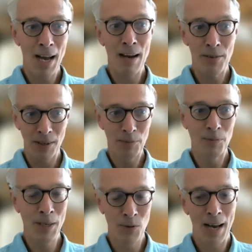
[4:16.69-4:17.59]
have a
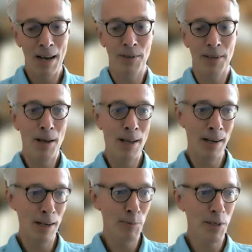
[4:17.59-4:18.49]

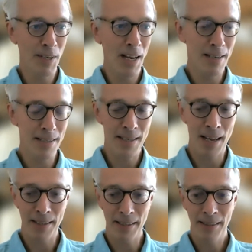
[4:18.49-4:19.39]
little bit of an
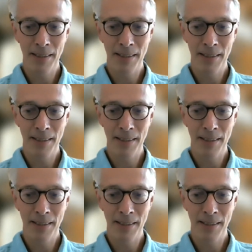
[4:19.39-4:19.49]
understanding.